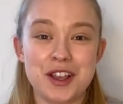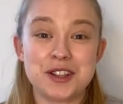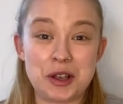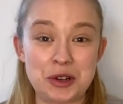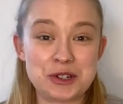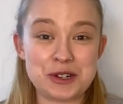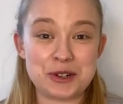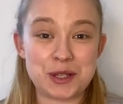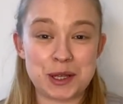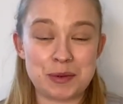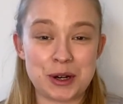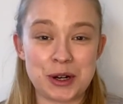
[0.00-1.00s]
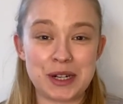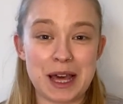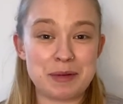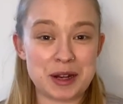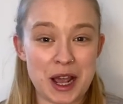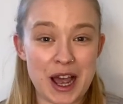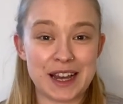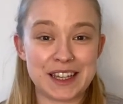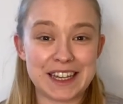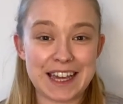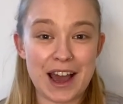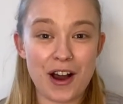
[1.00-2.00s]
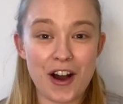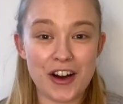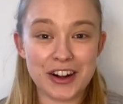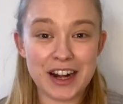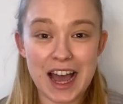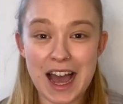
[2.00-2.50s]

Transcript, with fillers: So good luck to you all, let me know how you get on,